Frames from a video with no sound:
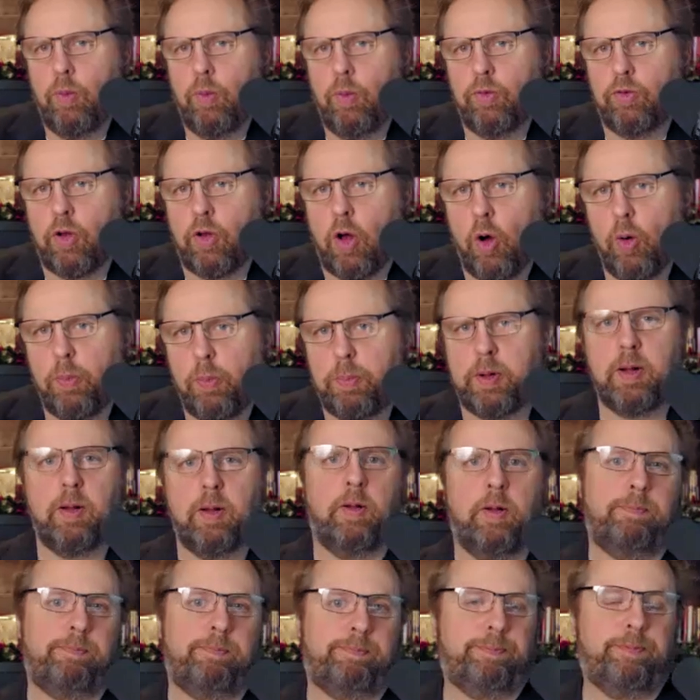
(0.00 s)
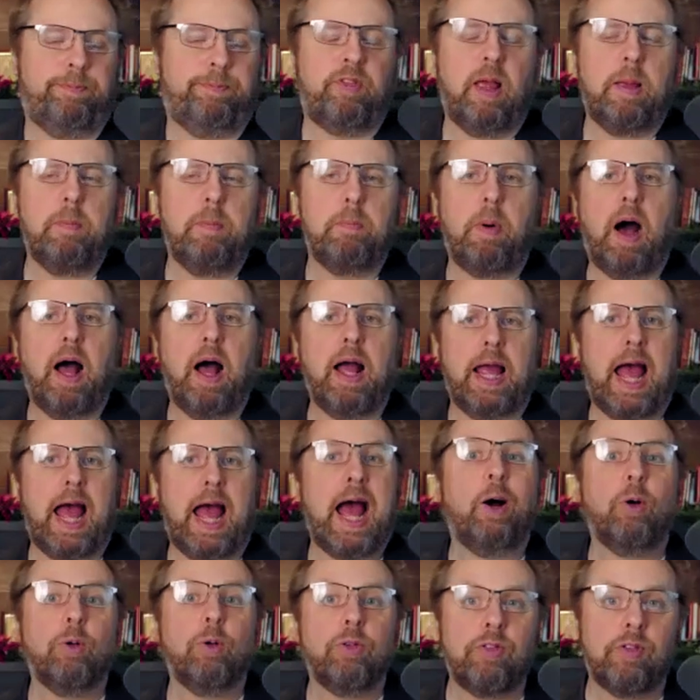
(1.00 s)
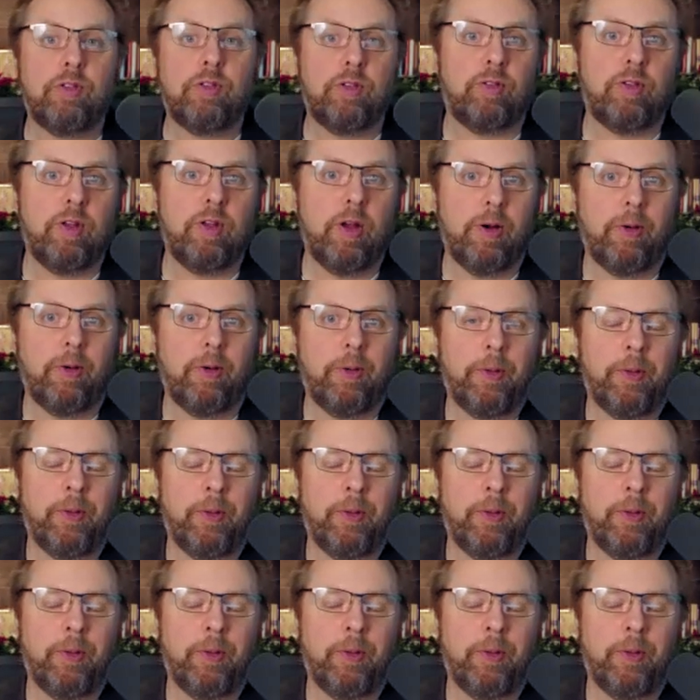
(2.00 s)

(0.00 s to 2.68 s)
who is hoping to, say, buy a house this year,